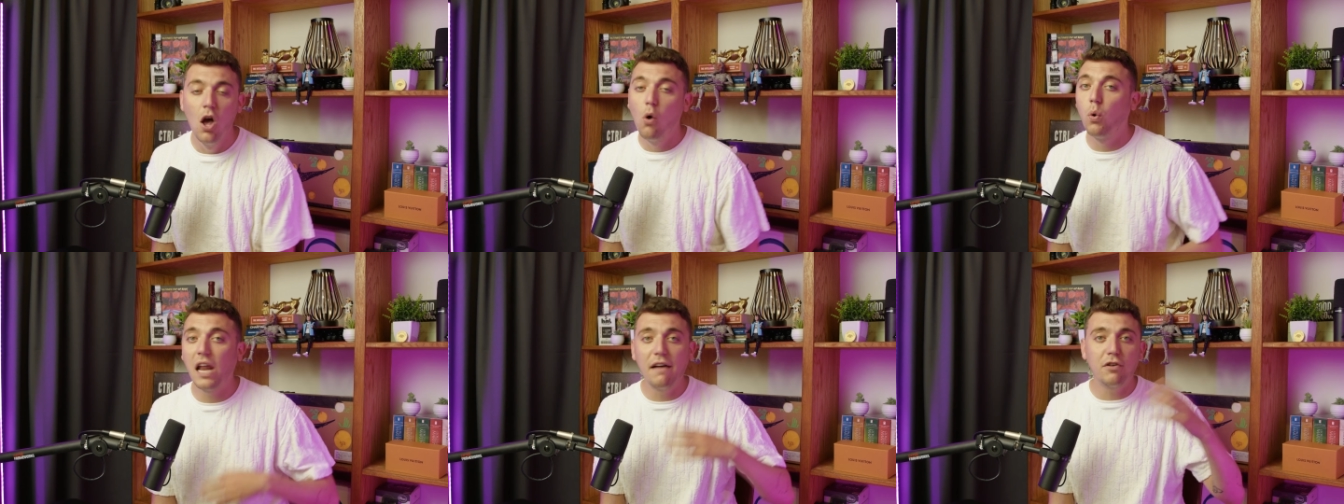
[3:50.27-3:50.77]

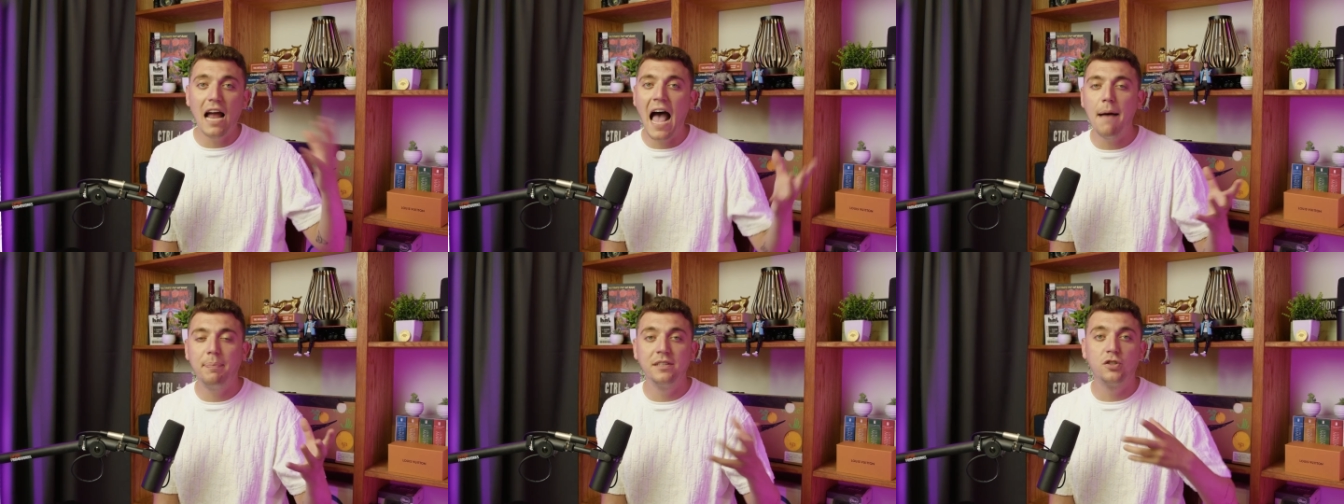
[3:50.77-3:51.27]
Whatever
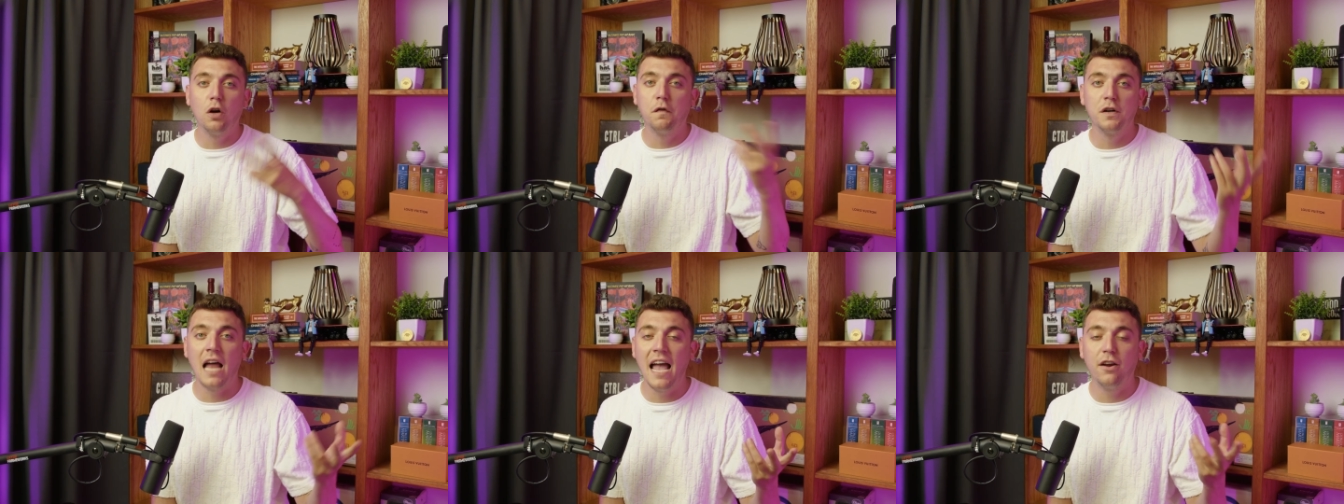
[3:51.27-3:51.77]
happens
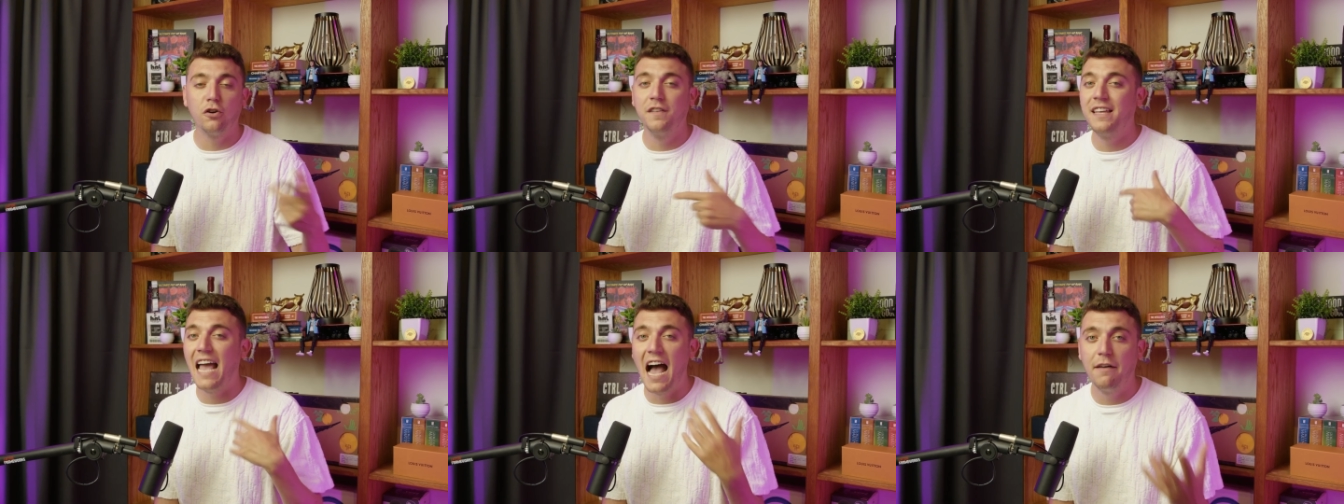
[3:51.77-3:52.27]
overnight or in
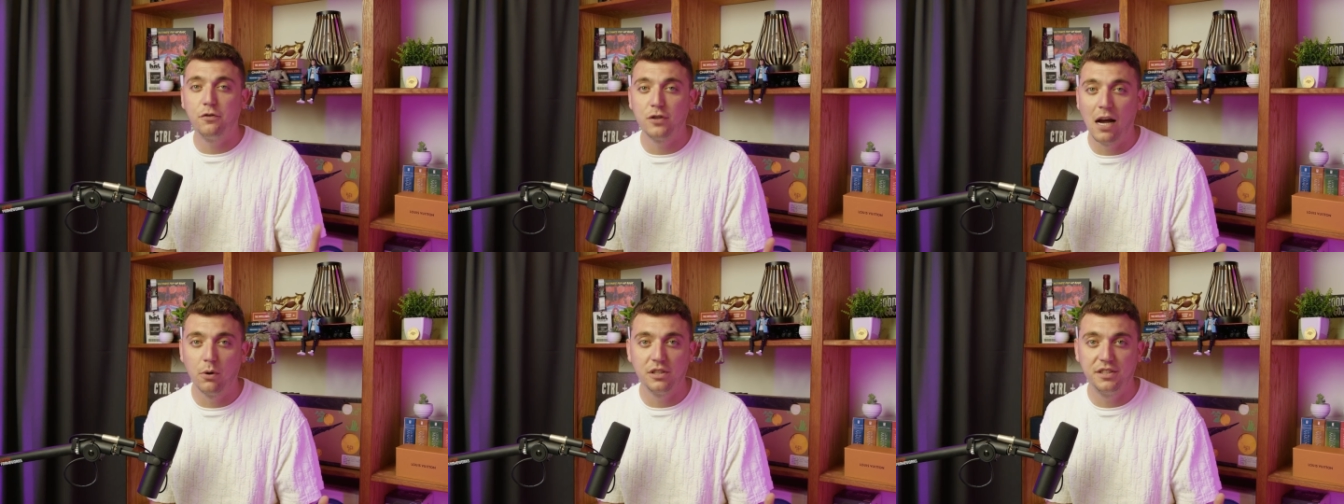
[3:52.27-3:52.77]
the
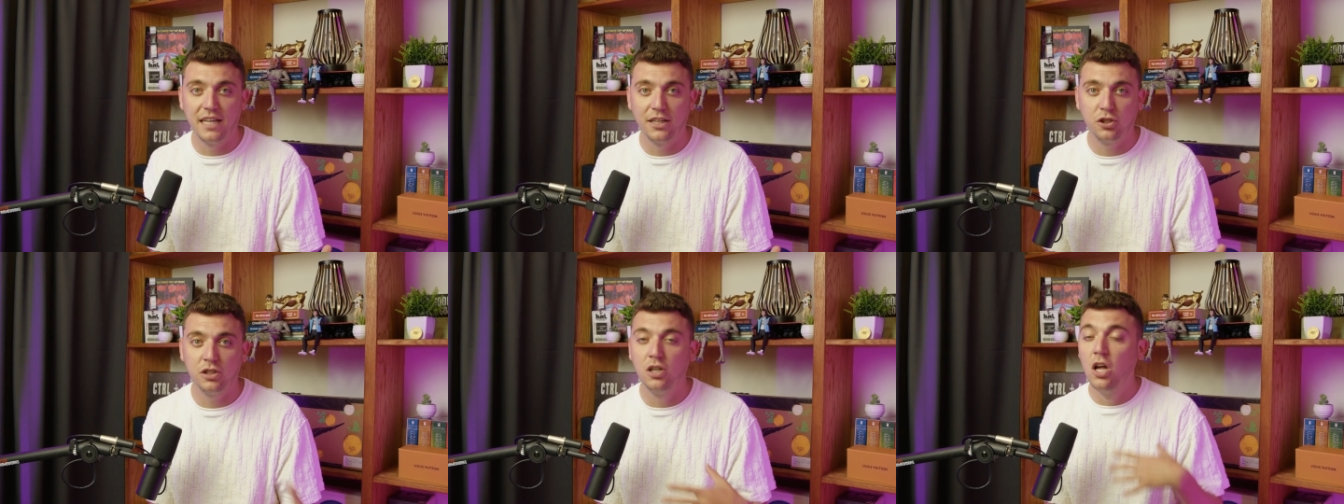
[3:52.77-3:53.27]
after-hours
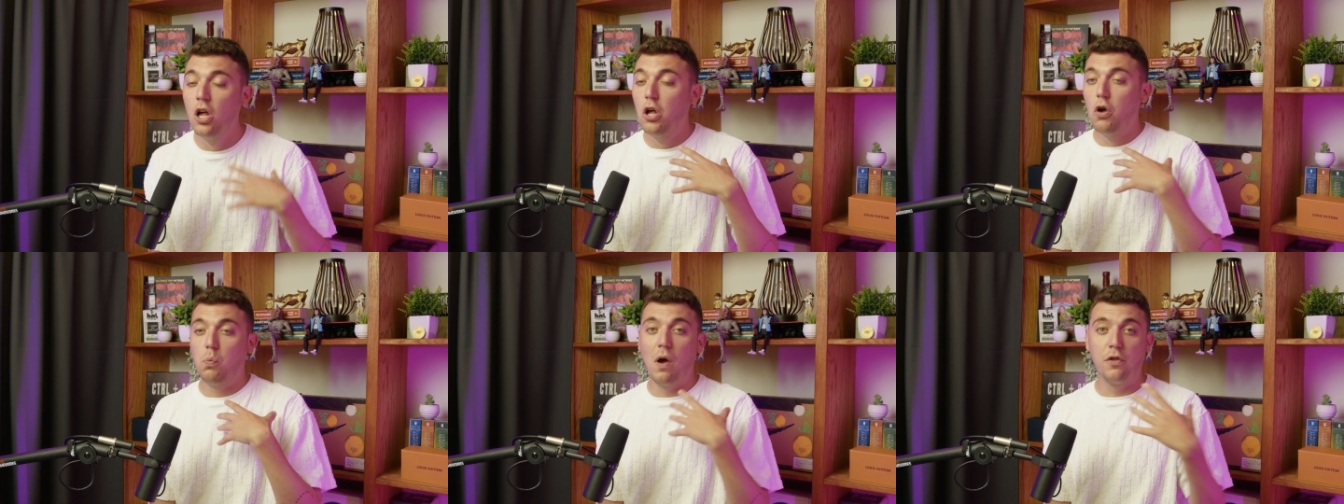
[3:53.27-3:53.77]
session,
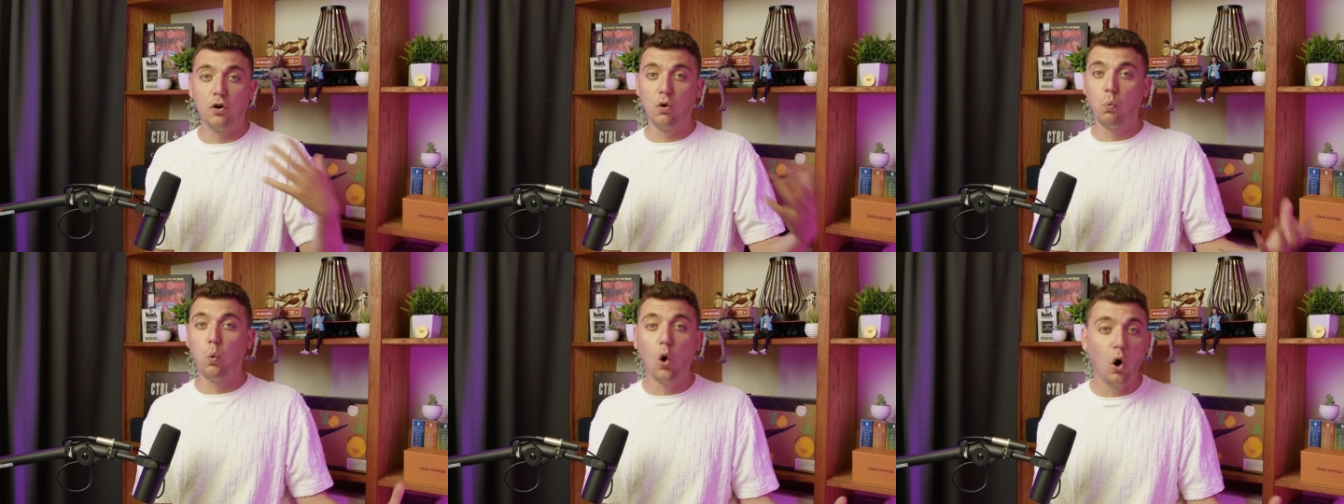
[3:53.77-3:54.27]
whether a
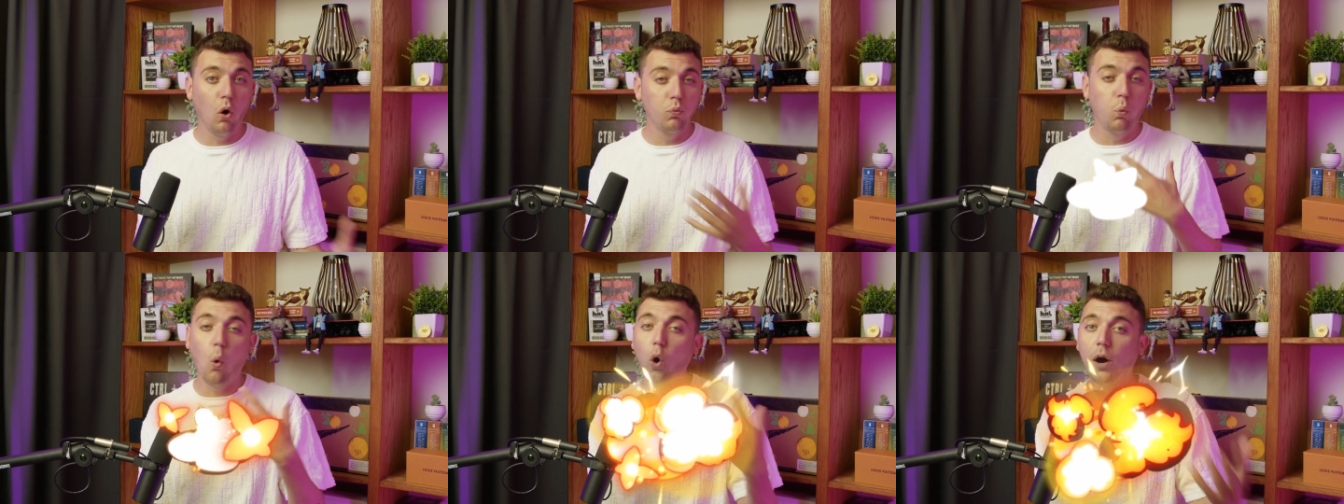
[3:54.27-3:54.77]
world
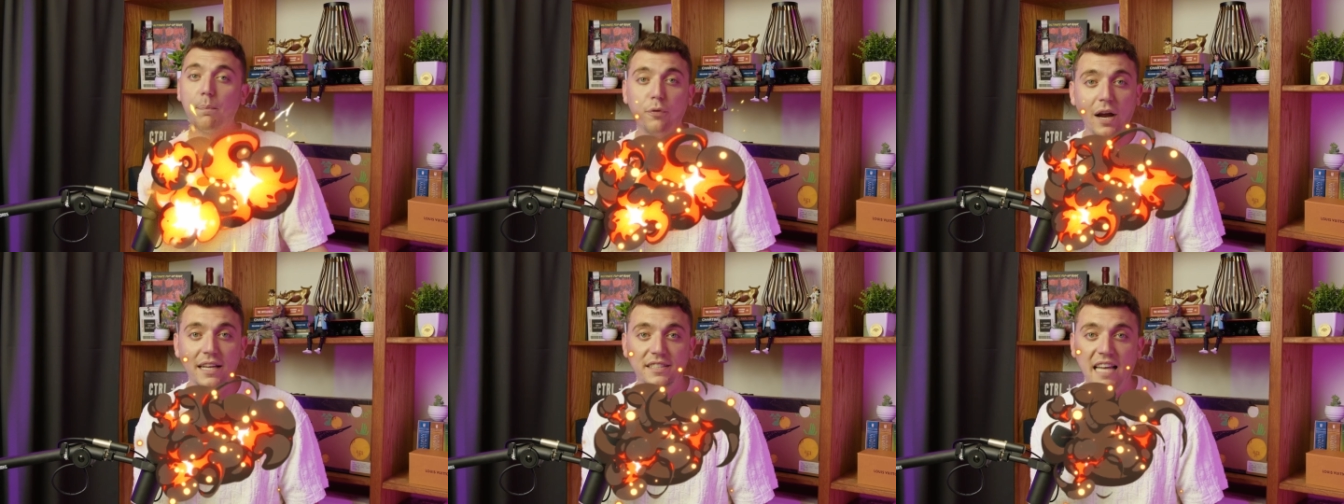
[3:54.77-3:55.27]
war
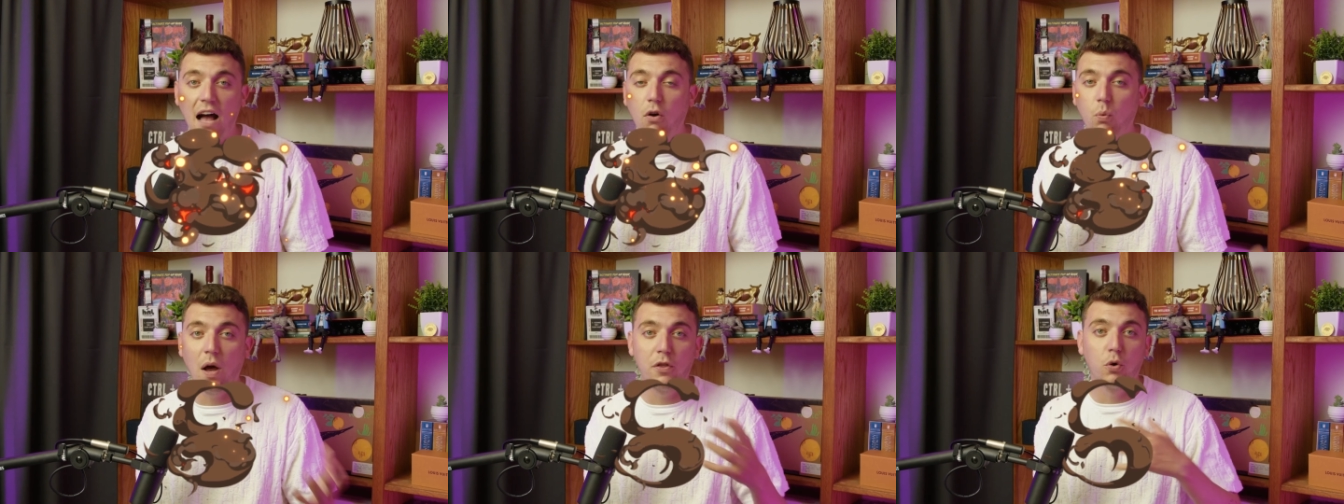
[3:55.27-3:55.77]
breaks out,
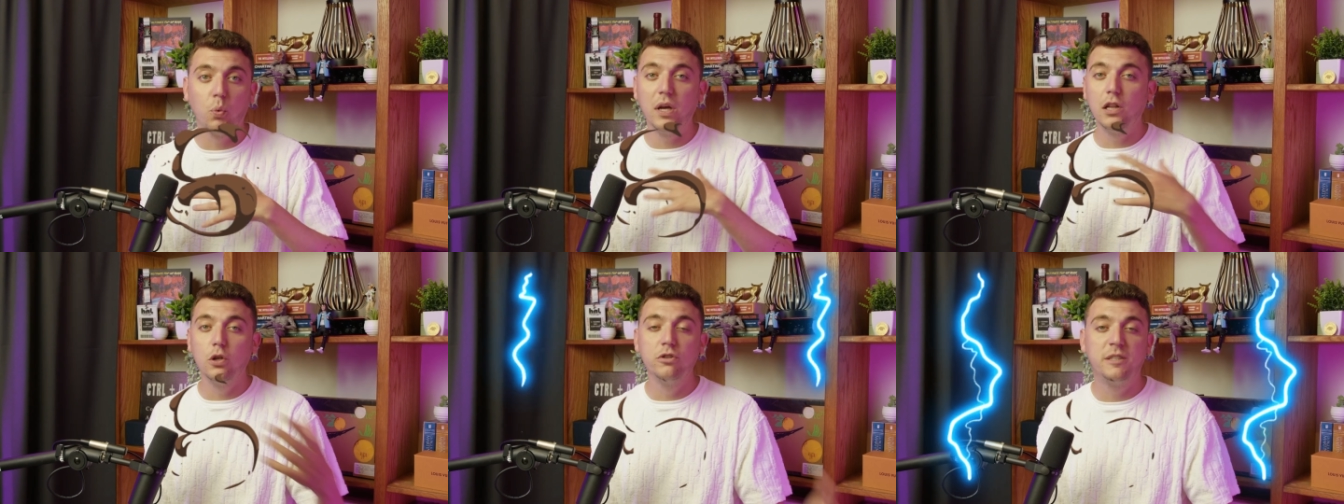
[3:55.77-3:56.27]
whether we
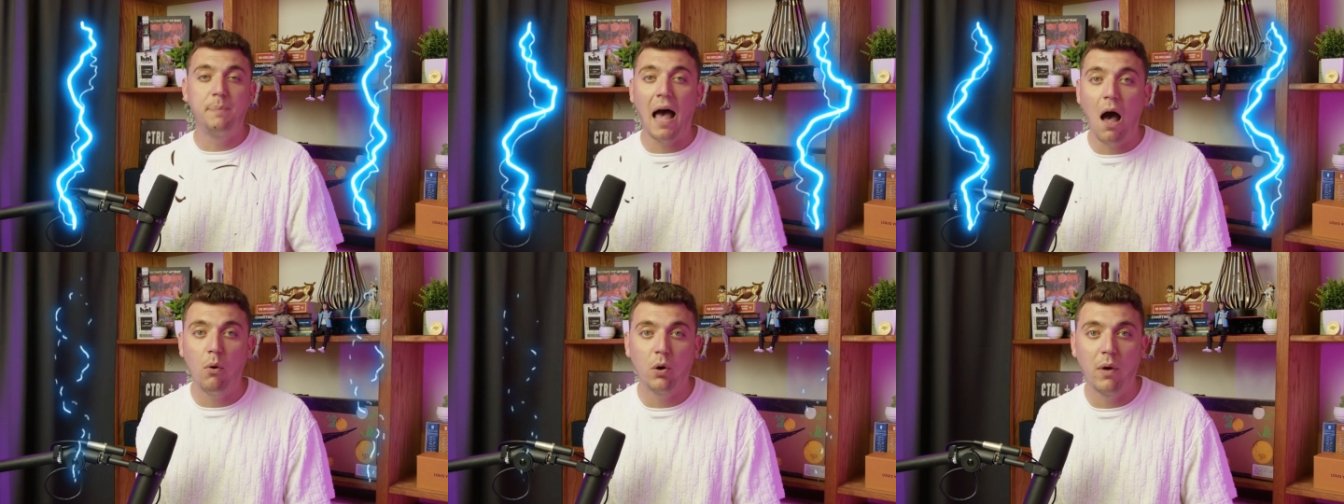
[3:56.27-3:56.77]
lose
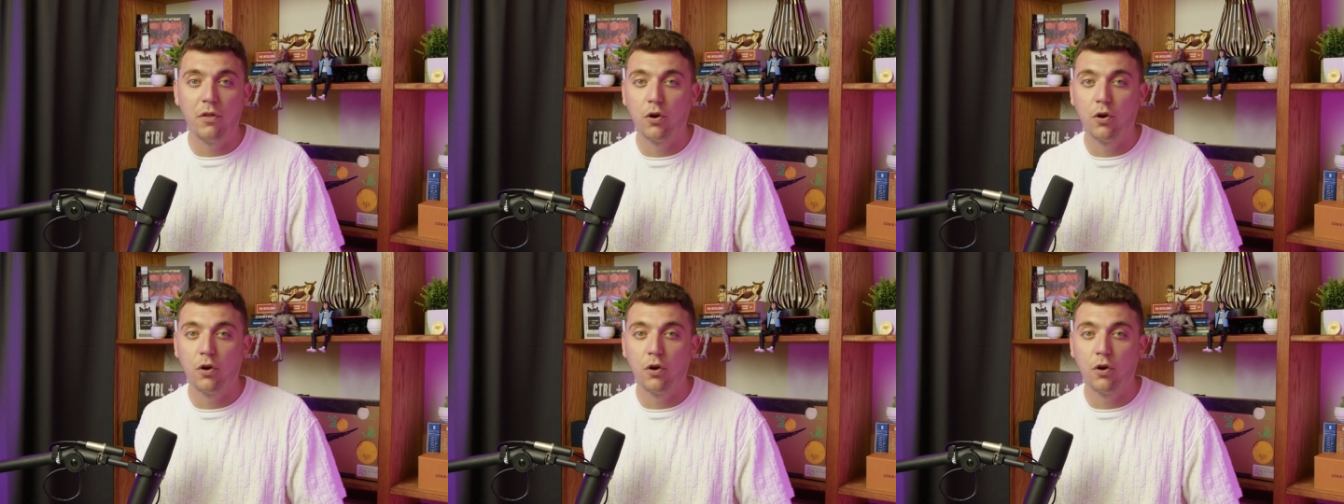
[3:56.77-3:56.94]
power, whether